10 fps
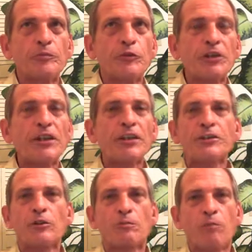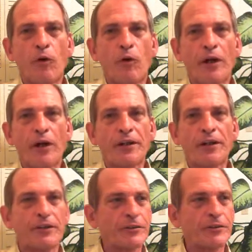traditional
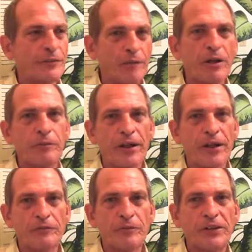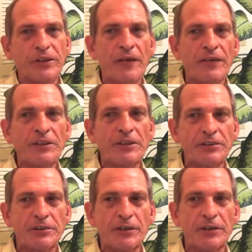pointers that people give, and
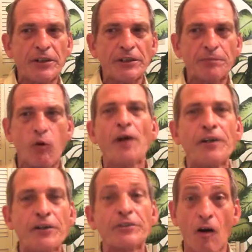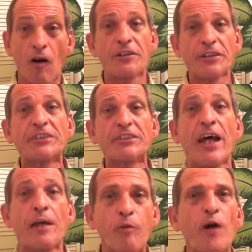these pointers are just
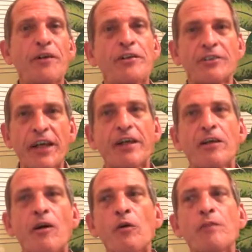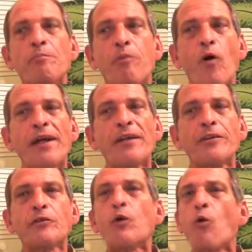that, pointers. They can only point
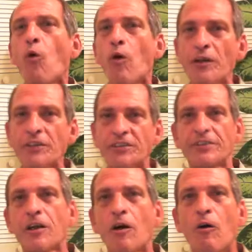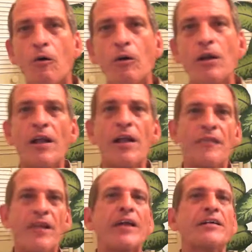towards the goal.
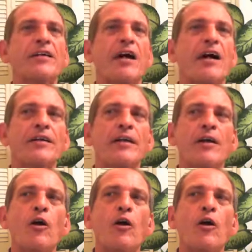They cannot